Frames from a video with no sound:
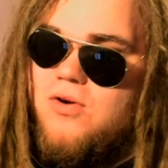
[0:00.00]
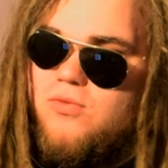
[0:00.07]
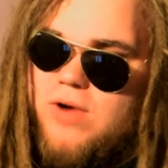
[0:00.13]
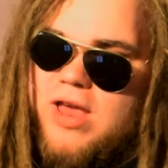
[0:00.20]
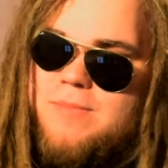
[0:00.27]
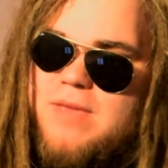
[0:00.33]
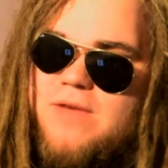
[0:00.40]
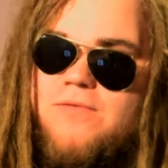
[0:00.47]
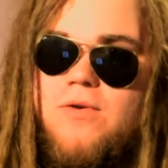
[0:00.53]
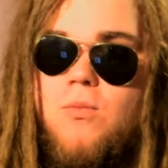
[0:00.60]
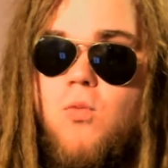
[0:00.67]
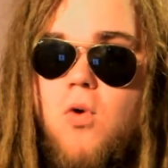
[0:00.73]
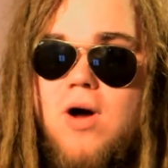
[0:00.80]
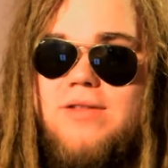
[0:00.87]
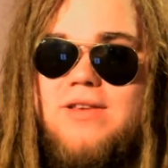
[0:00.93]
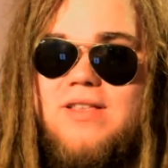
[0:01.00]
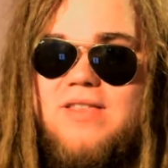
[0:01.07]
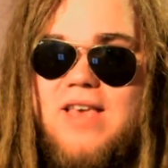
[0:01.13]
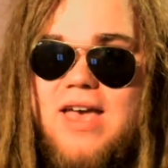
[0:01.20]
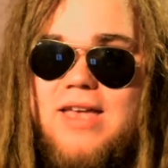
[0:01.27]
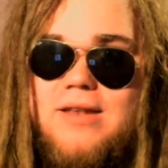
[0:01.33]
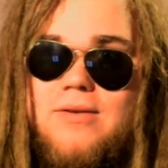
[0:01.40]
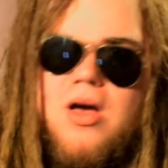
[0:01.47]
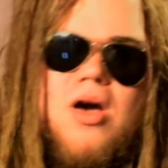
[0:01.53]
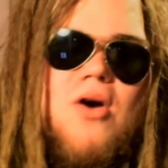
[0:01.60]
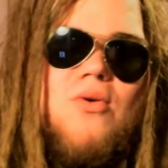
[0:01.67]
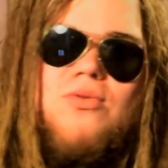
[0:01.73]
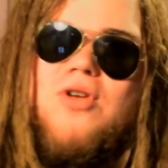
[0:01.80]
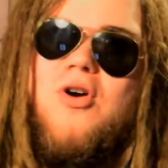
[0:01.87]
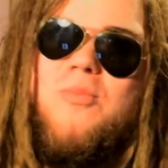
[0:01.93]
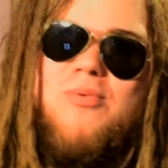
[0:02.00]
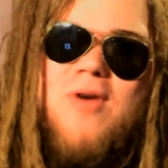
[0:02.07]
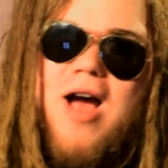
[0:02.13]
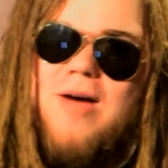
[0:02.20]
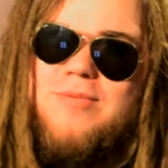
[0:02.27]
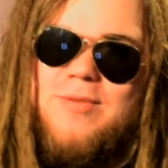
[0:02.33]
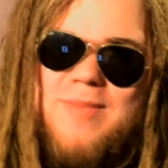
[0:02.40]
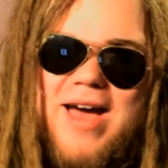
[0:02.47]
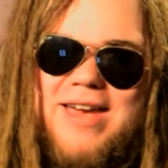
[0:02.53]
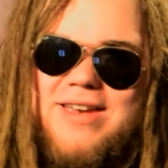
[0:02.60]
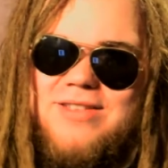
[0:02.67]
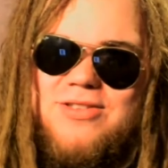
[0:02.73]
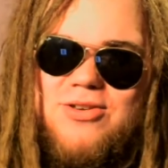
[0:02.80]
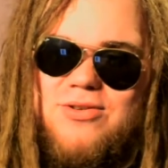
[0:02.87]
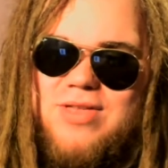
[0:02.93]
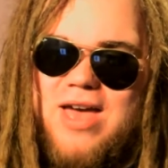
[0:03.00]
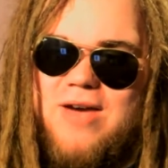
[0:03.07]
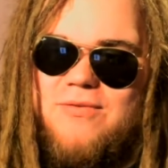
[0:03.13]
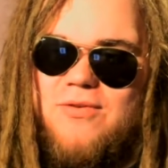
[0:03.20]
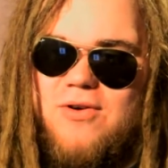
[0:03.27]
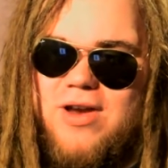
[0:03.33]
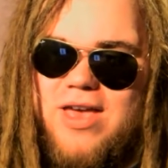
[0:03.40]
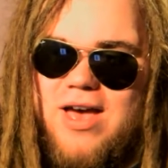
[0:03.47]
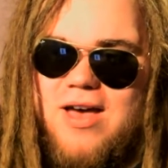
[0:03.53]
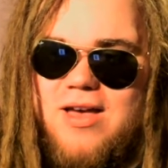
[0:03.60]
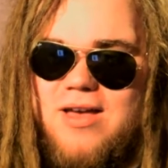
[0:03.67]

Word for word: Rate me from 1 to 10. Oh, no problem. I can do that for you.